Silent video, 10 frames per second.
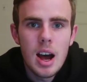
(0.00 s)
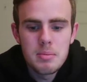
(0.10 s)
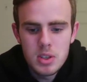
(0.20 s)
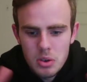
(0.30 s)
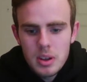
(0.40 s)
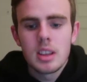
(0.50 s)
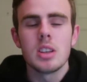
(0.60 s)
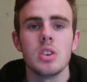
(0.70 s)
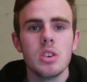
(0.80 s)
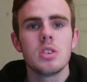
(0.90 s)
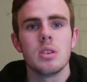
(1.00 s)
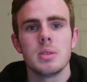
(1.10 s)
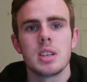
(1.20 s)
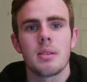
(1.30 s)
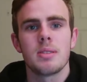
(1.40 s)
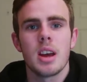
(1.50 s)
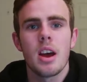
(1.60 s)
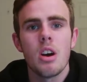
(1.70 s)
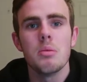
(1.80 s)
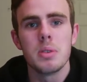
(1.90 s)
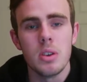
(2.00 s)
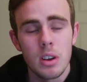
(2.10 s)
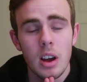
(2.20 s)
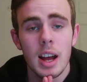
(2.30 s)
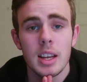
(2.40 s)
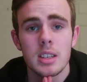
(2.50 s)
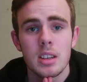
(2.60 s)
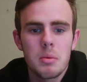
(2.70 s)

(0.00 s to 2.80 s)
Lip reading: I'm doing this YouTube stuff to help you guys.